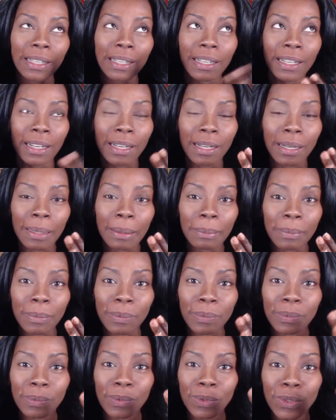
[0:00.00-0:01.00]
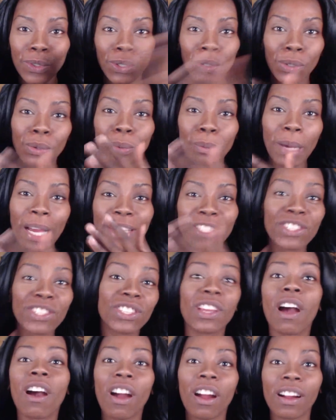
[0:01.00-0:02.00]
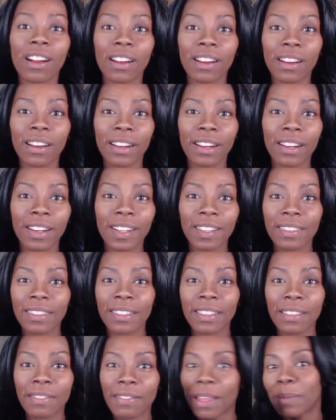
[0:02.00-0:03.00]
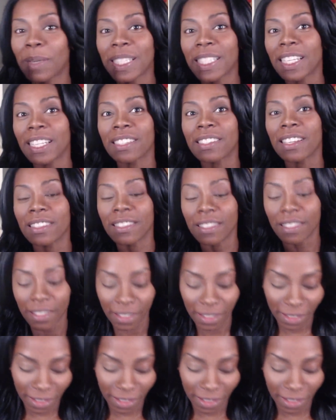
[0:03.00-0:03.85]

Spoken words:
to my scar, if that makes any sense.